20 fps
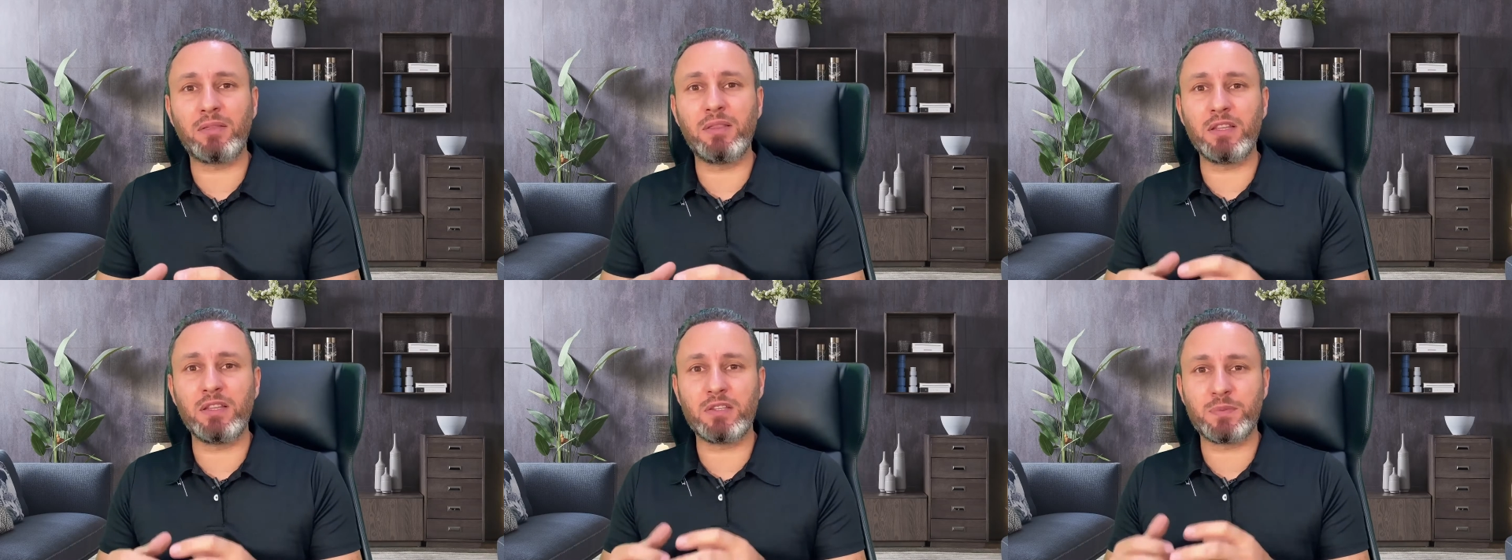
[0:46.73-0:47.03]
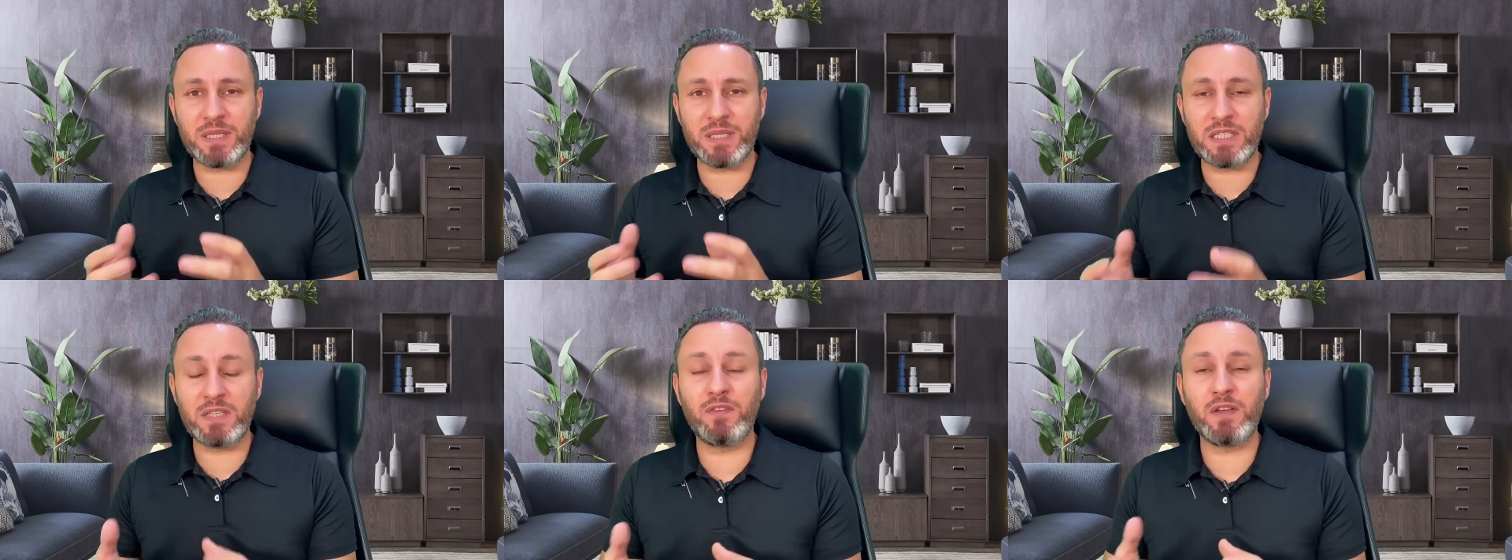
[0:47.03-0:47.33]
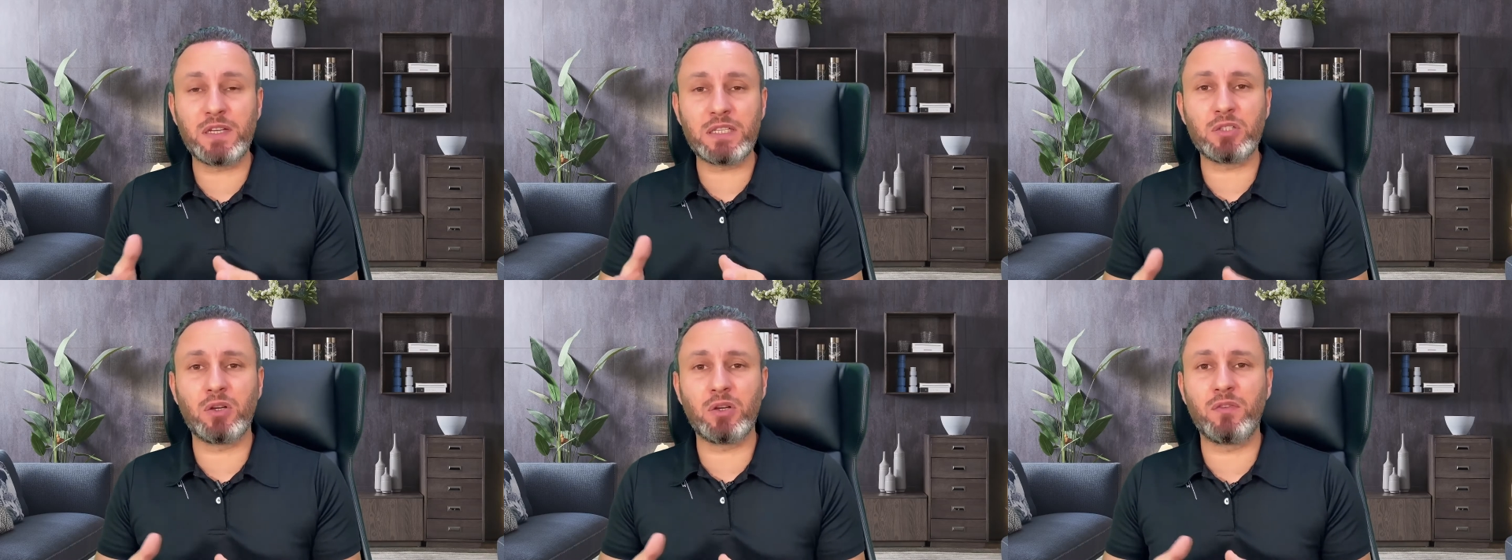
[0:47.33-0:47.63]
the
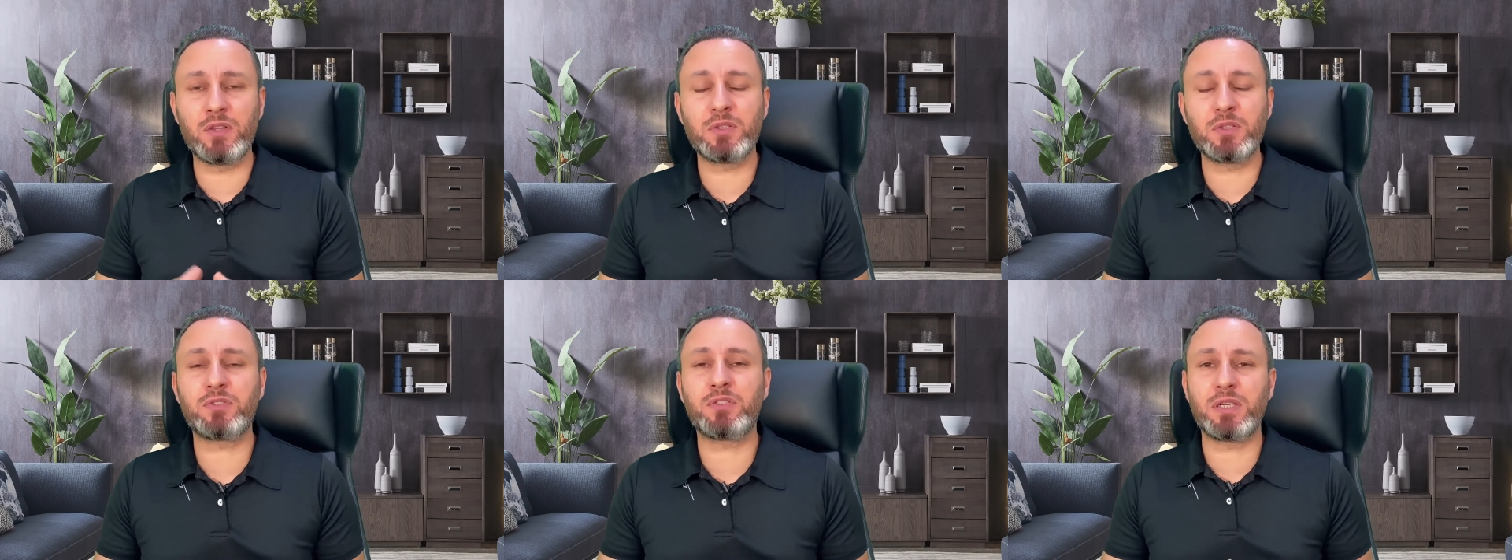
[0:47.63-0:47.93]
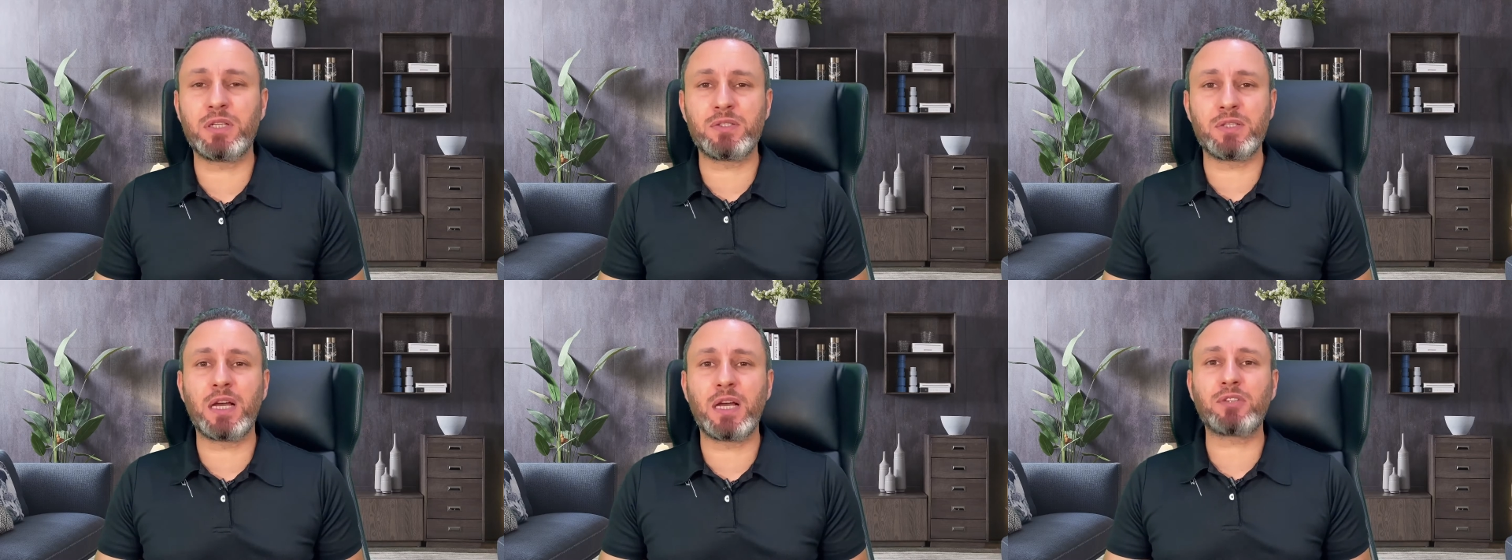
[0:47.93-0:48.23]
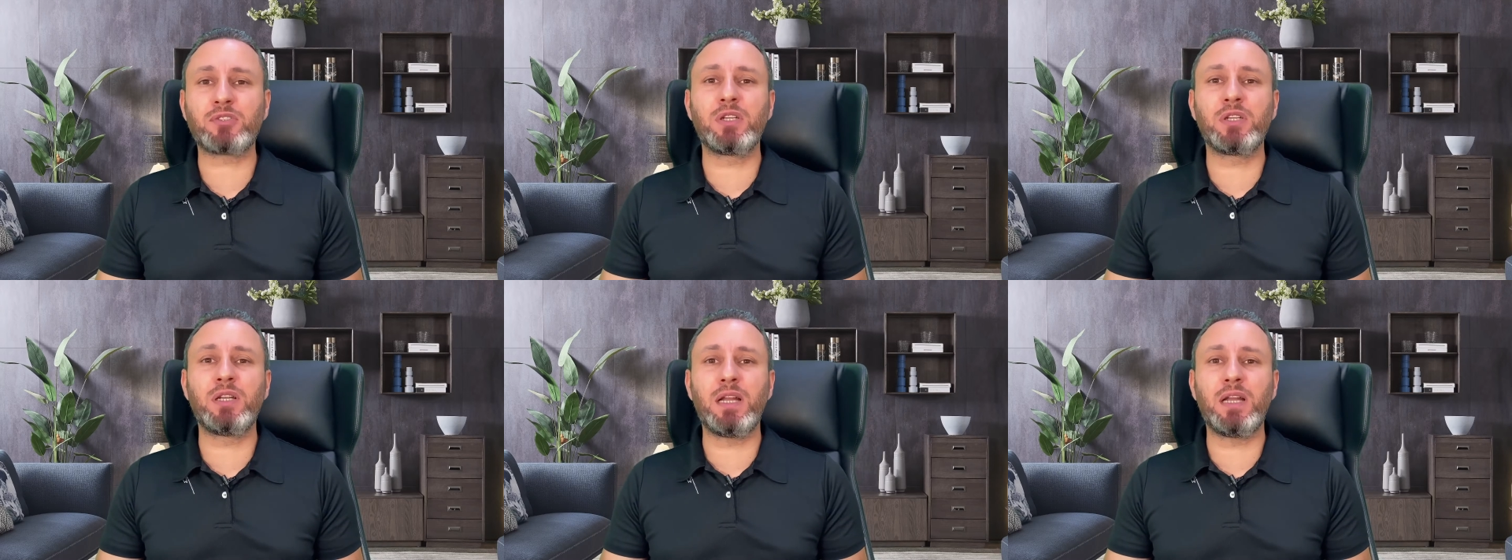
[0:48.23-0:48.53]
specifics of this
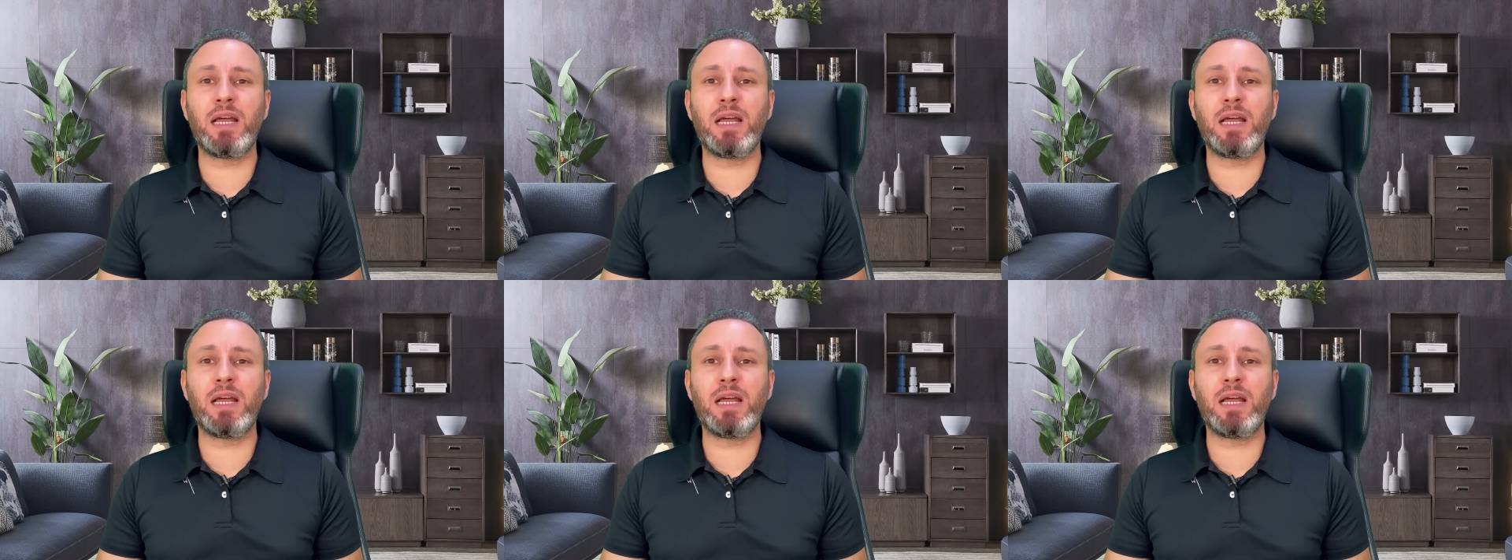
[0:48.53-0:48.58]
transaction